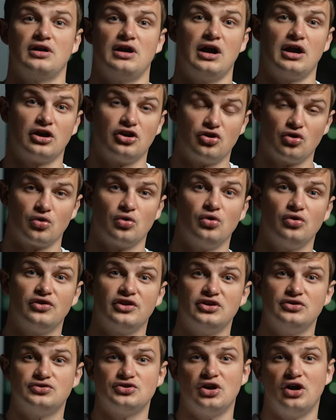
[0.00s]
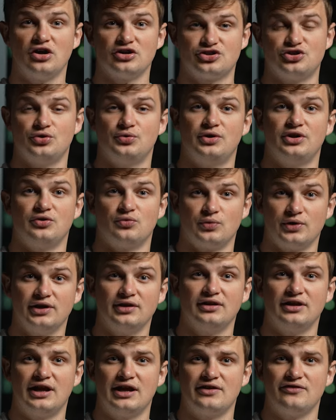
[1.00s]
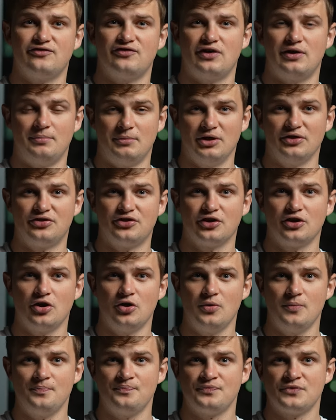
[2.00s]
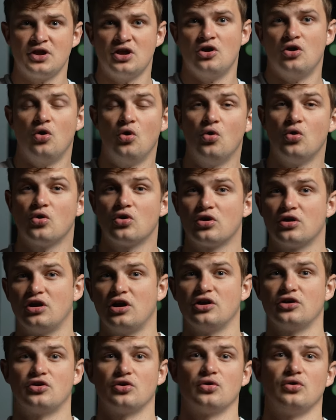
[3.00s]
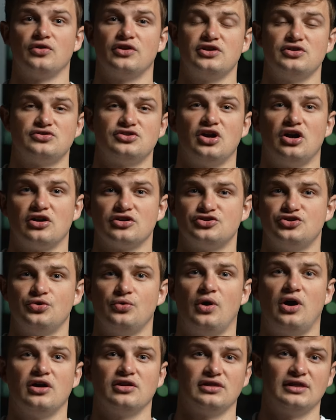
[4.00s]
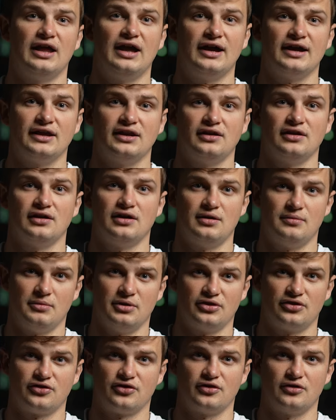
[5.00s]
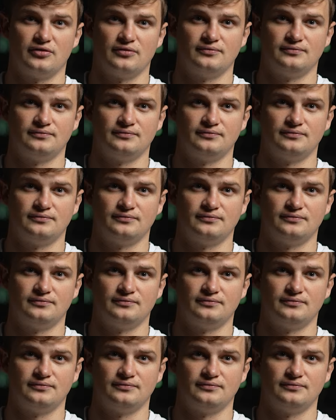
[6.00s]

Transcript: A girl that you talked to in real life a month ago or a girl that you talked to online a month ago.